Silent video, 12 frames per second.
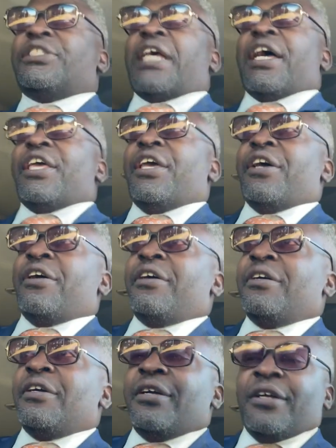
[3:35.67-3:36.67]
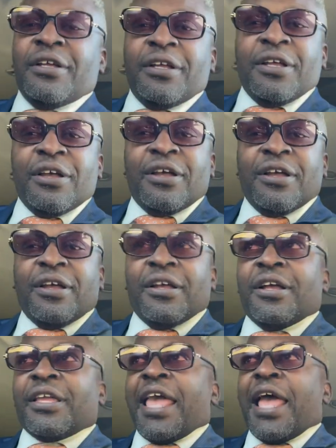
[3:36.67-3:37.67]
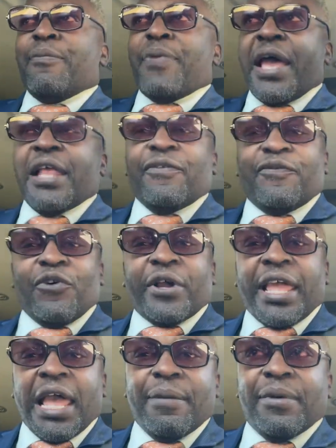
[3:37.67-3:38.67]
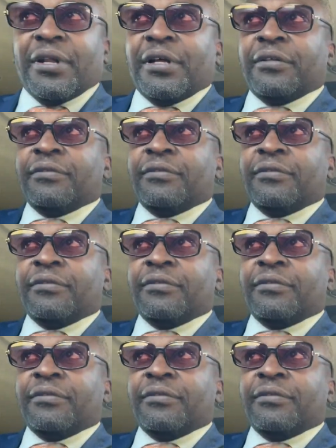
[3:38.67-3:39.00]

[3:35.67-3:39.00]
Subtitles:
out here campaigning for Kamala.